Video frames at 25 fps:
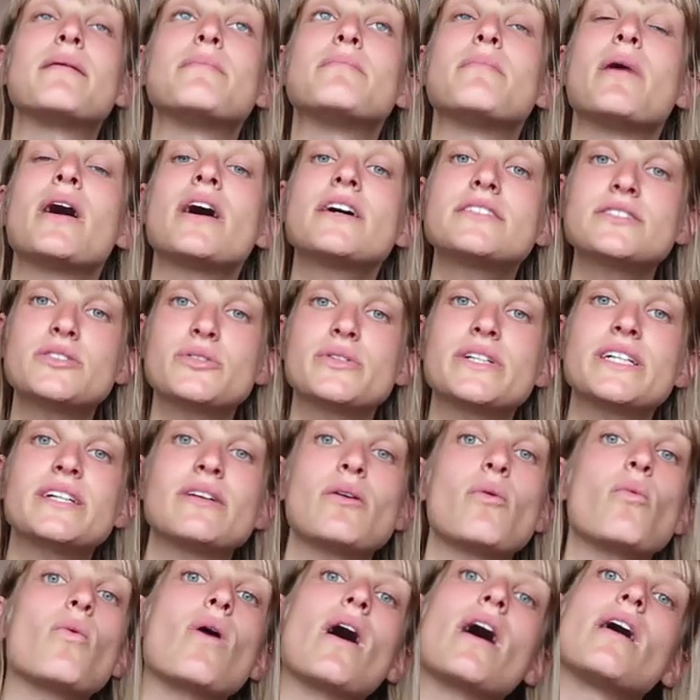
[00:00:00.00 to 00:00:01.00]
am
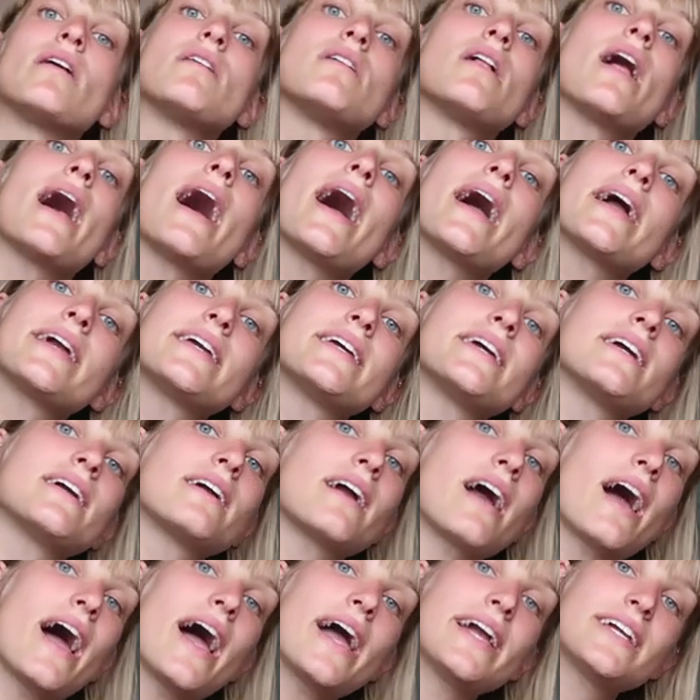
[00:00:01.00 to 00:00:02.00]
hungry while
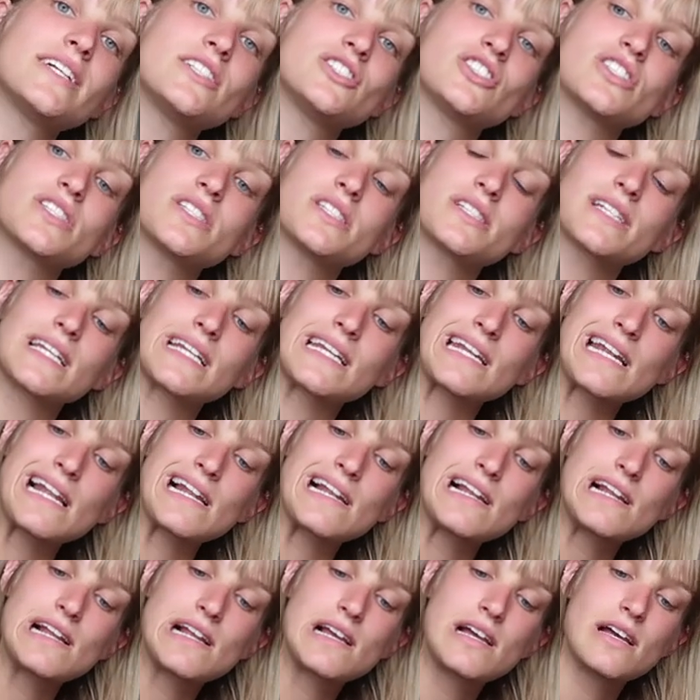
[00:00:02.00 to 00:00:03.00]
hiking, I can just
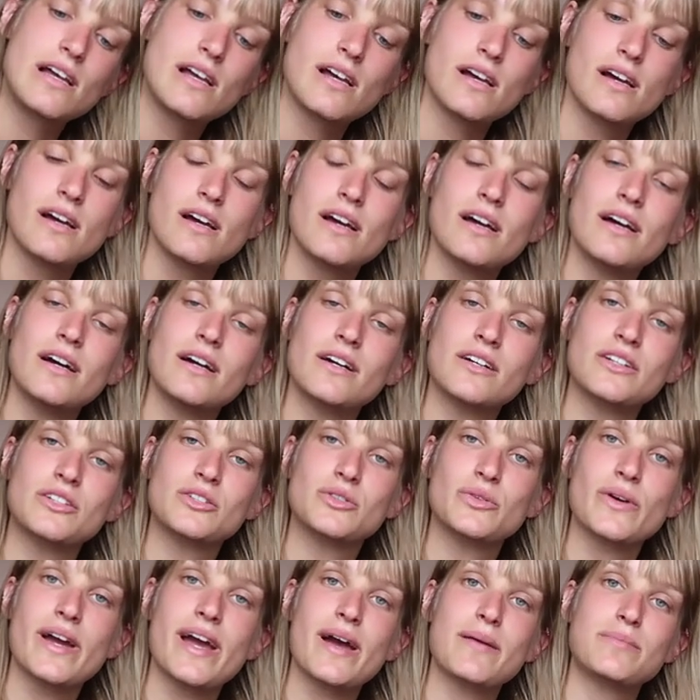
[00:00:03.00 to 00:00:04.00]

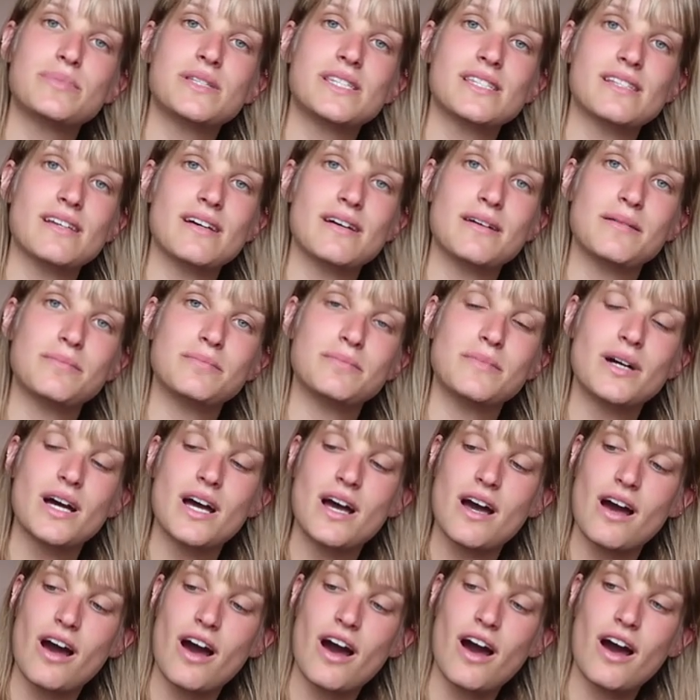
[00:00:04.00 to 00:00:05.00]
grab some
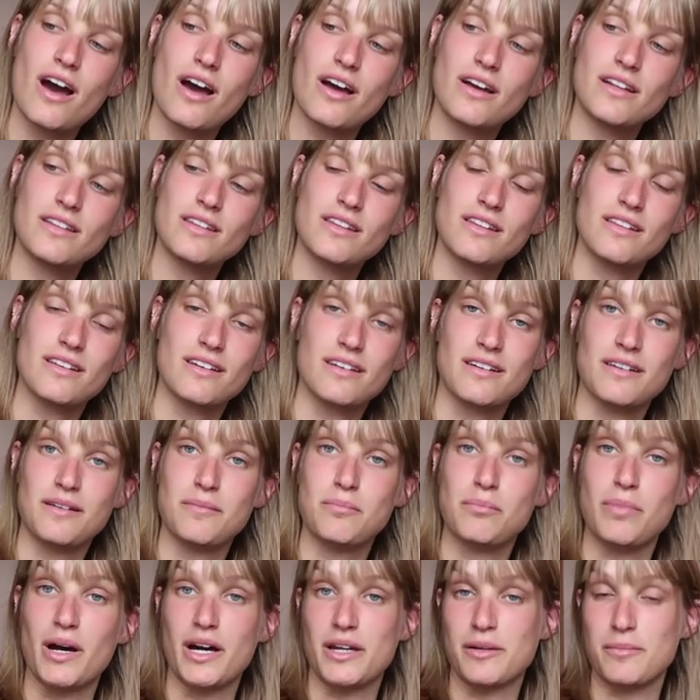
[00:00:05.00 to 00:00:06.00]
on
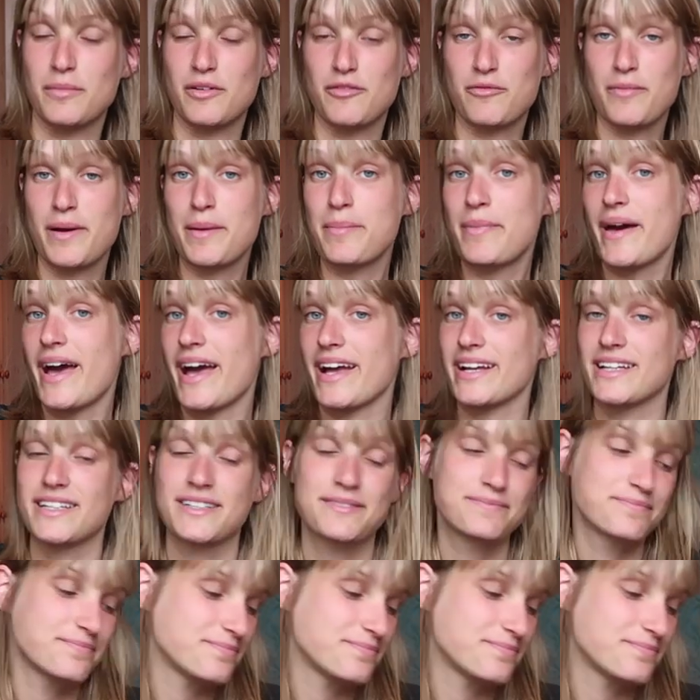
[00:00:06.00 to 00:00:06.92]
the bottom of my pack.